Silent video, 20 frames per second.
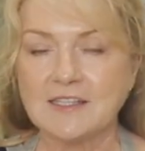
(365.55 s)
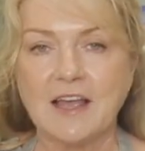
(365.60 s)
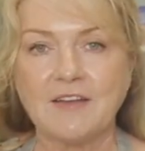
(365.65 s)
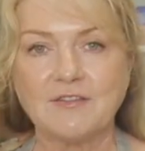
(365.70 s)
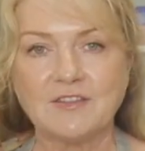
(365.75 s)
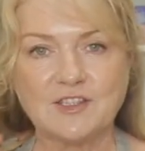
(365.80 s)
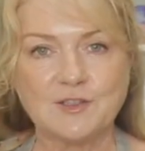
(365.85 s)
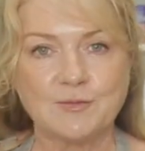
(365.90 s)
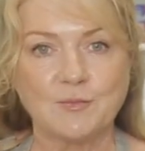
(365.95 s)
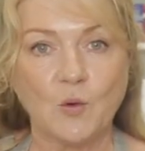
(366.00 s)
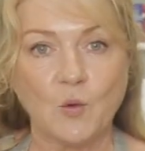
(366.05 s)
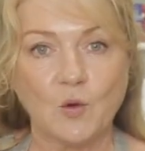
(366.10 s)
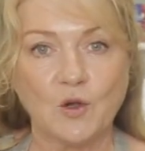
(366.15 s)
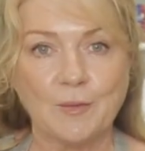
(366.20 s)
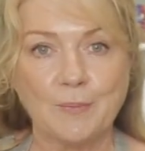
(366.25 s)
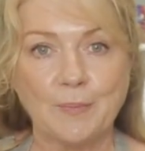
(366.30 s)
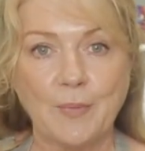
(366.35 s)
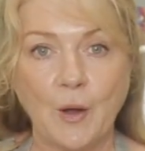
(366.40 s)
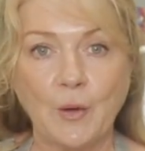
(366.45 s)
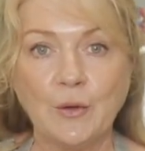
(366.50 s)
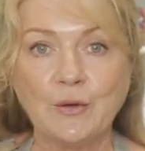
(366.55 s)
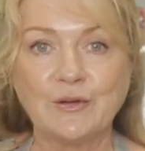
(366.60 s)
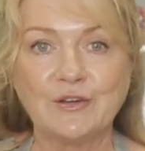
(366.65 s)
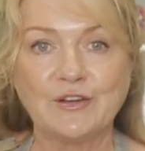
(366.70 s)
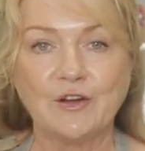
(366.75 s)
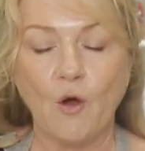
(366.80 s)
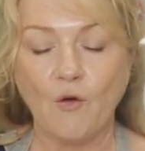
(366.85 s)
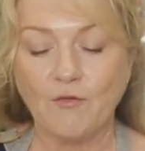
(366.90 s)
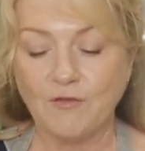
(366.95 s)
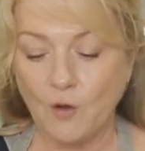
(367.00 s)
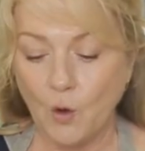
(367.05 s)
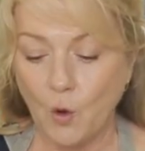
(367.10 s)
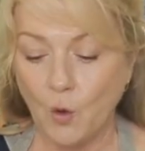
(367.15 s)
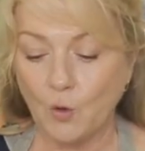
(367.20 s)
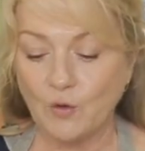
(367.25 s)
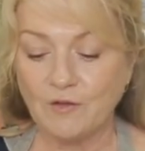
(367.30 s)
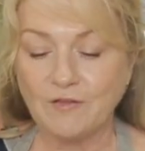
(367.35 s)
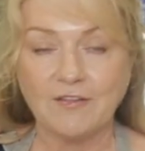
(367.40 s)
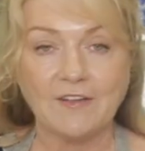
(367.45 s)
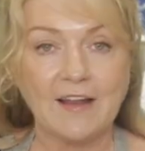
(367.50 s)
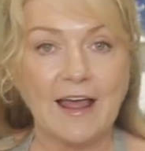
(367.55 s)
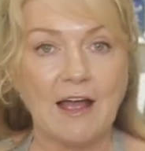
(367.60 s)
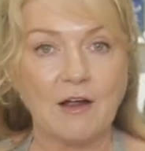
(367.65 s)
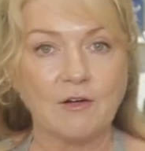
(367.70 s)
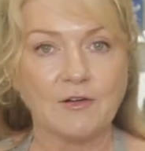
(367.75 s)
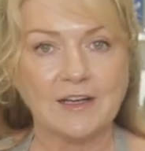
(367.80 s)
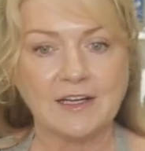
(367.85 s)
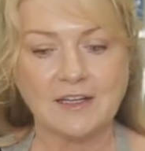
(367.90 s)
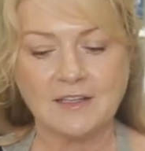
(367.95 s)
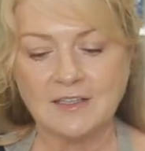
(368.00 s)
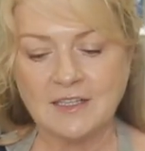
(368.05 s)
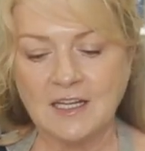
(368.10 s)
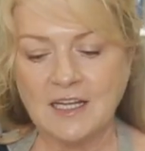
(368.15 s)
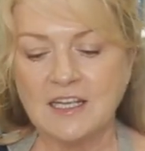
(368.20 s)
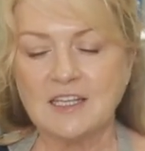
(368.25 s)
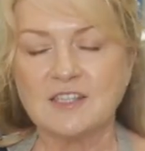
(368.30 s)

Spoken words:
have a small component of corn flour in it,